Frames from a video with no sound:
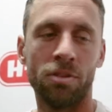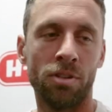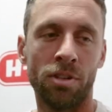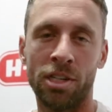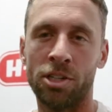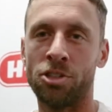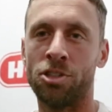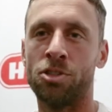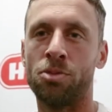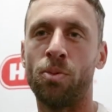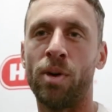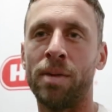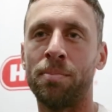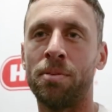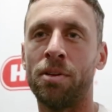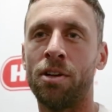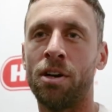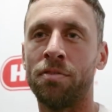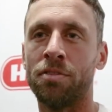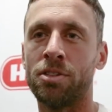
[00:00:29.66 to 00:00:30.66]
Let's just wipe
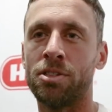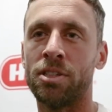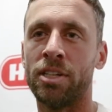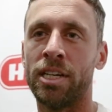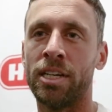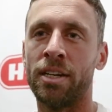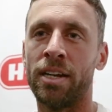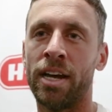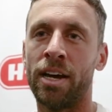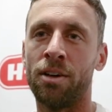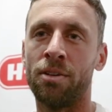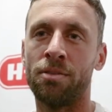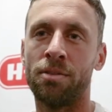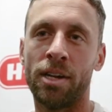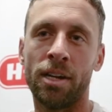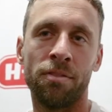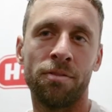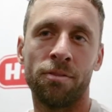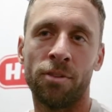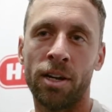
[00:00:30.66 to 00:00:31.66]
it off the slate now,
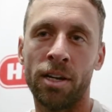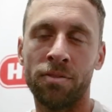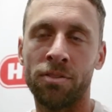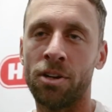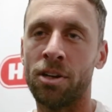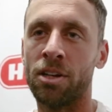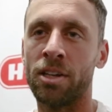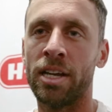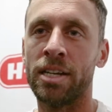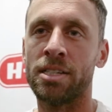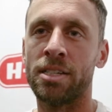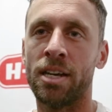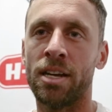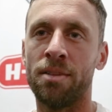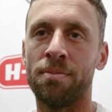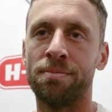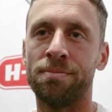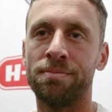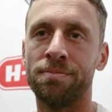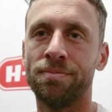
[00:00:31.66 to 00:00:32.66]
get ready for our last
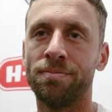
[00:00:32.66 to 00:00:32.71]
game.